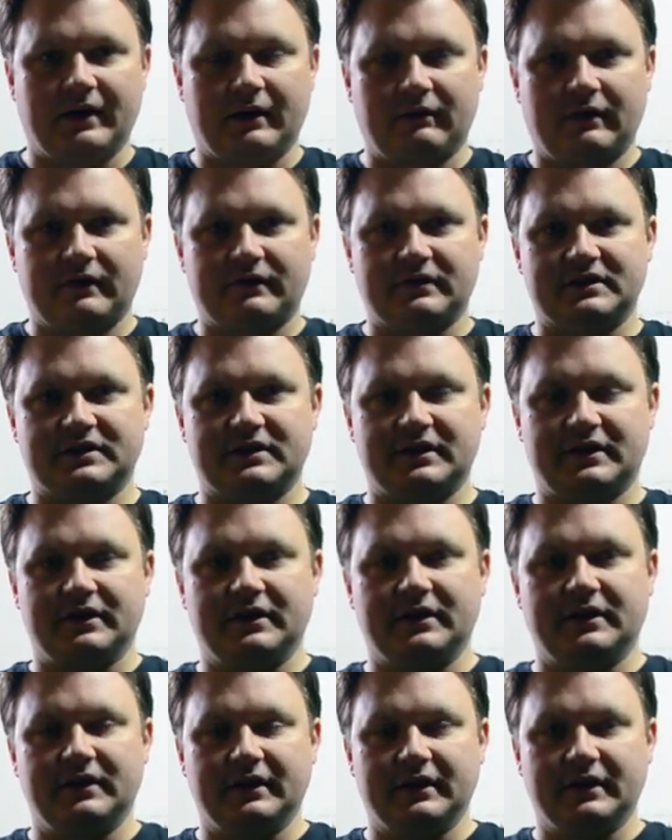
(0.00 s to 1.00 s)
I referenced it
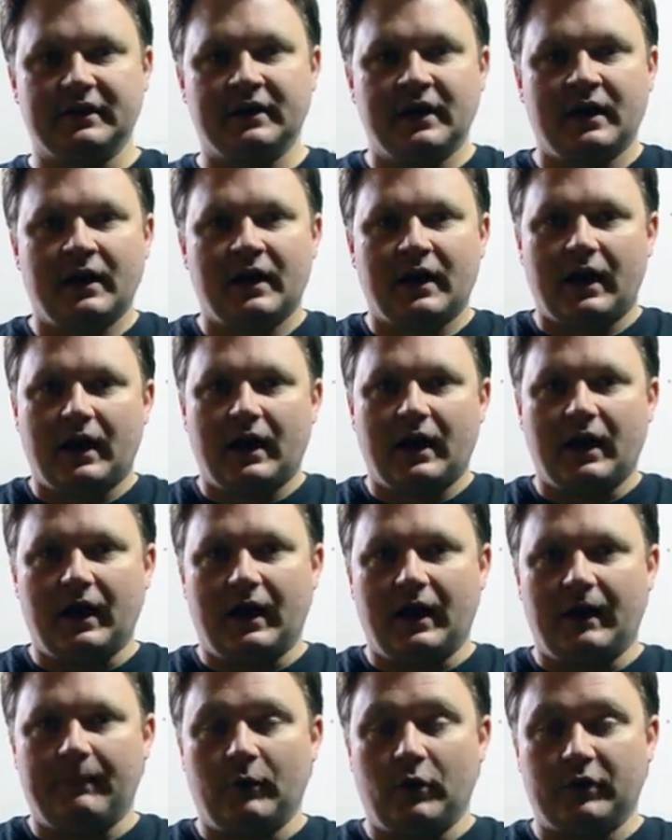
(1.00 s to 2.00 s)
earlier um,